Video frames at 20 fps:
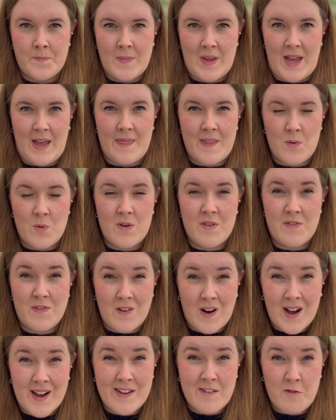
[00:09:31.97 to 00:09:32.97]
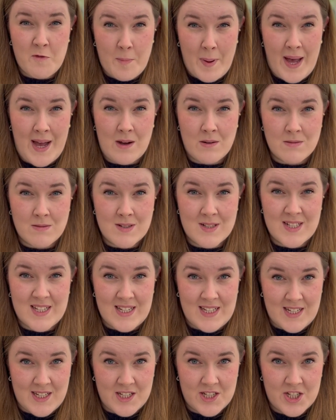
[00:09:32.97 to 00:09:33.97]
and they were £5
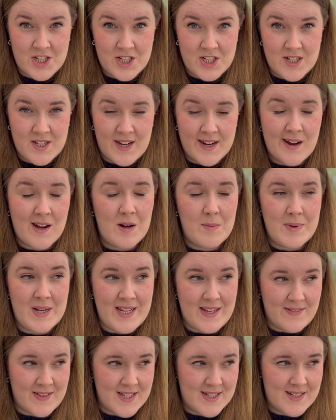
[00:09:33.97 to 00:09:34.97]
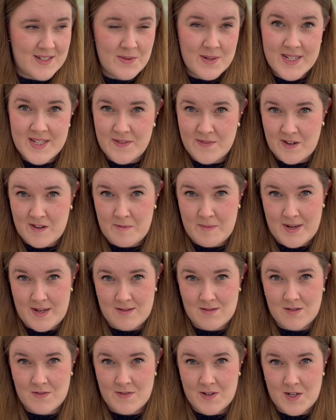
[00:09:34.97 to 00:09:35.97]
each. I can't believe it.
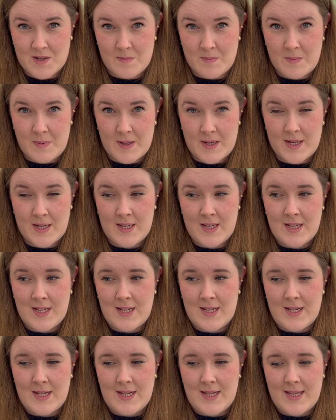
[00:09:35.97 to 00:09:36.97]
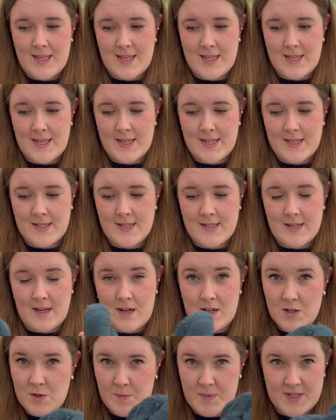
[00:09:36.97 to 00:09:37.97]
£25 for a jumper is
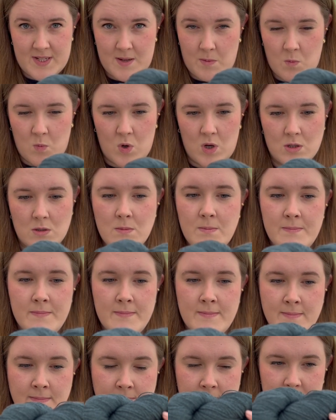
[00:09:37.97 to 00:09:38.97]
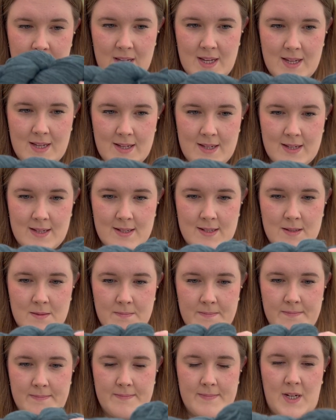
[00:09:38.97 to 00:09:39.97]
100% wool is
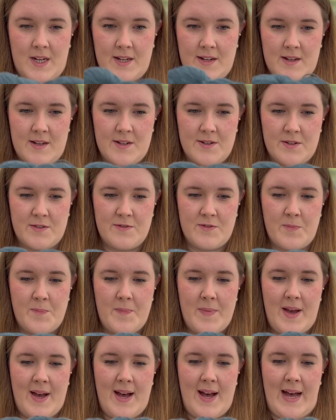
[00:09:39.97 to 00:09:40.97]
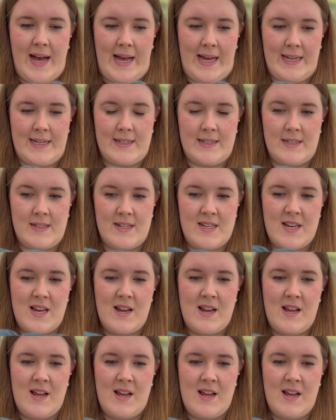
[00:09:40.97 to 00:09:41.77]
unheard of. And